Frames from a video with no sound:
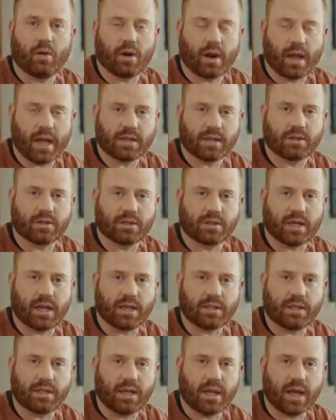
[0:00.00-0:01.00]
or
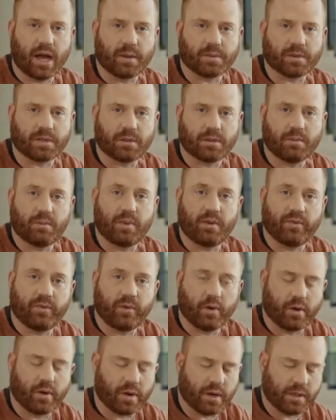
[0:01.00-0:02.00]
exercise the option
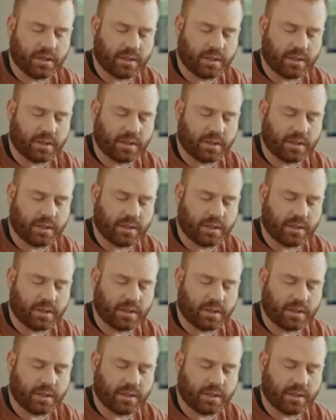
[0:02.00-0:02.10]
before it